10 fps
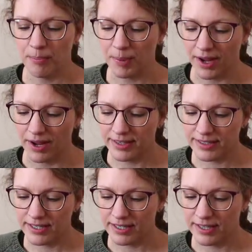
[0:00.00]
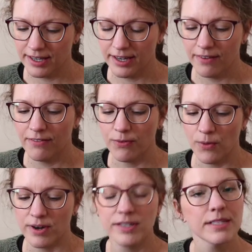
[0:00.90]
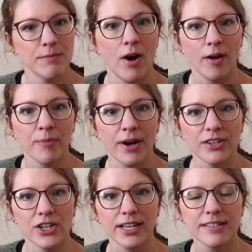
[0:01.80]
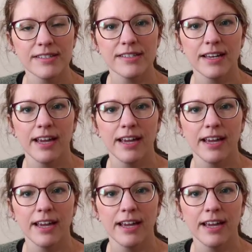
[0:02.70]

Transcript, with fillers: but for small projects.